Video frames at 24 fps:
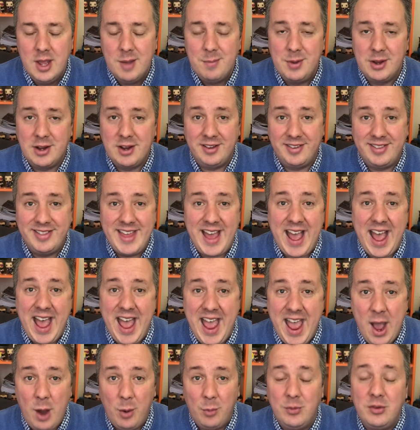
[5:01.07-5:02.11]
because that
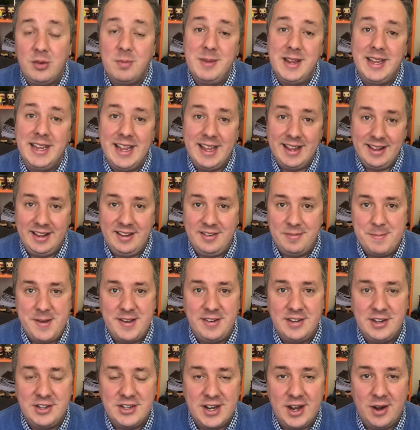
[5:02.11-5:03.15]
helps me get this
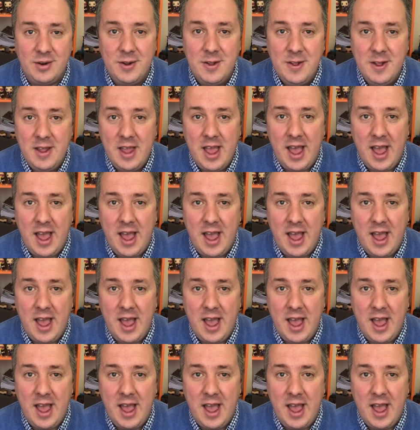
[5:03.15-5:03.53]
message out